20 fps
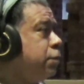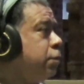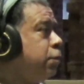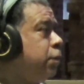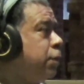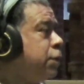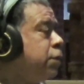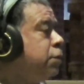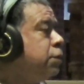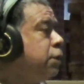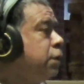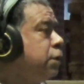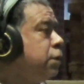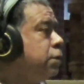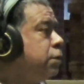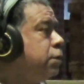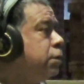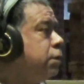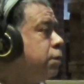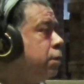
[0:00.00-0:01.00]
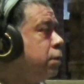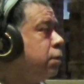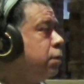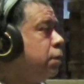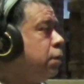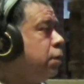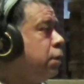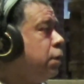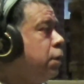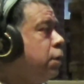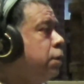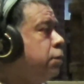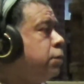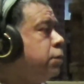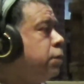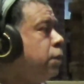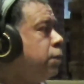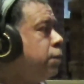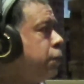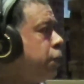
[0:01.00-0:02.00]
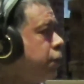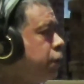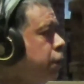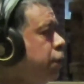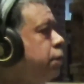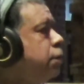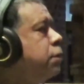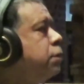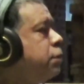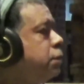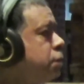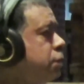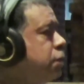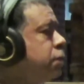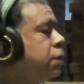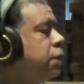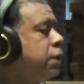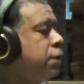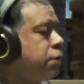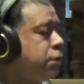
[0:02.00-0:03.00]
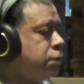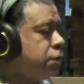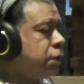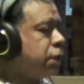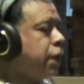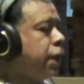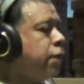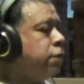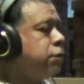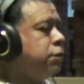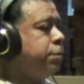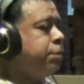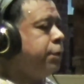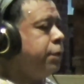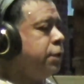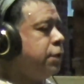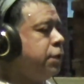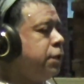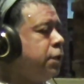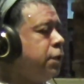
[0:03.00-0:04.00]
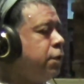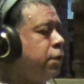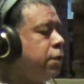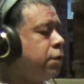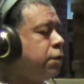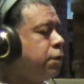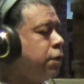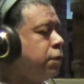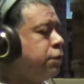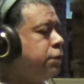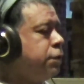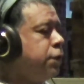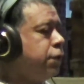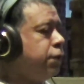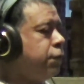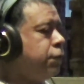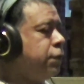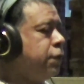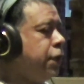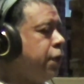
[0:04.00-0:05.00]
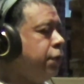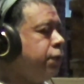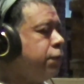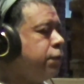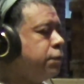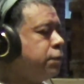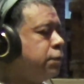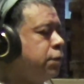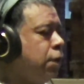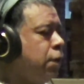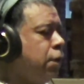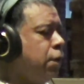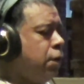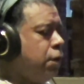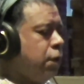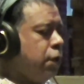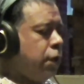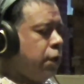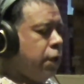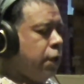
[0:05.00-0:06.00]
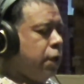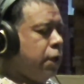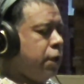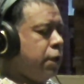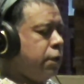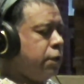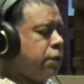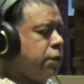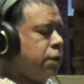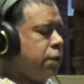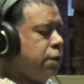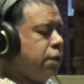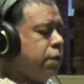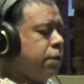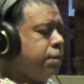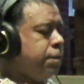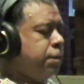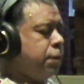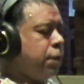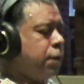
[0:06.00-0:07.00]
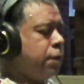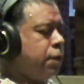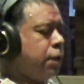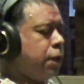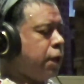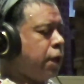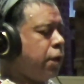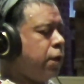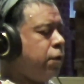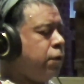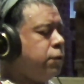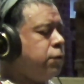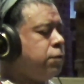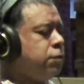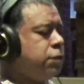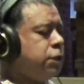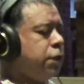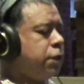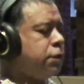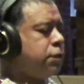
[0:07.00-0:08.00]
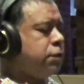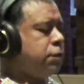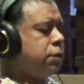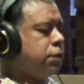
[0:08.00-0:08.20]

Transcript: what you didn't do." So that there's accountability on several levels, and I also take